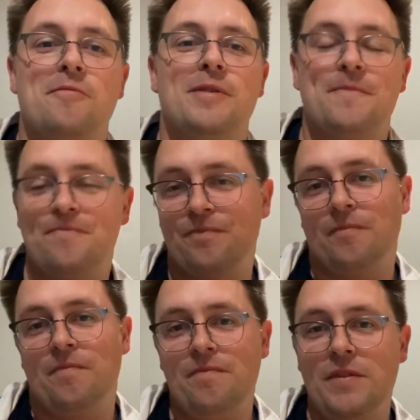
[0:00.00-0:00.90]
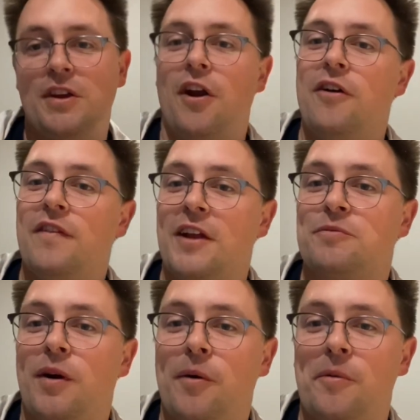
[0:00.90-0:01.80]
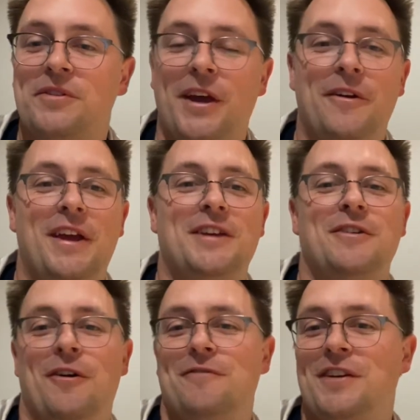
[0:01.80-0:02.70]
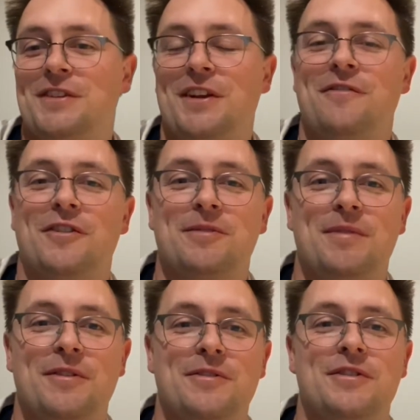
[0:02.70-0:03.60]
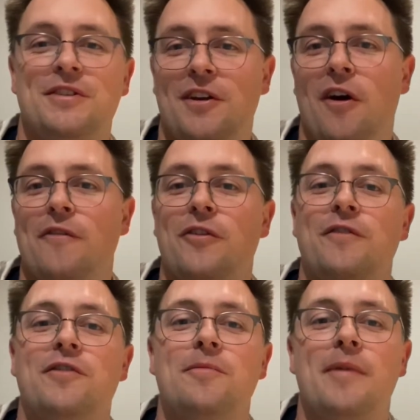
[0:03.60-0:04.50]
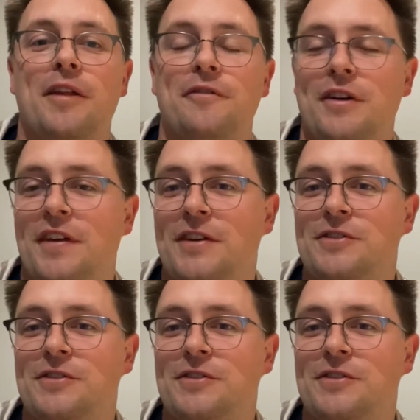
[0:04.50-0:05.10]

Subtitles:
But, you know, that's why what we say on here is not investing advice, because, you know, I've gone from about $3,000 to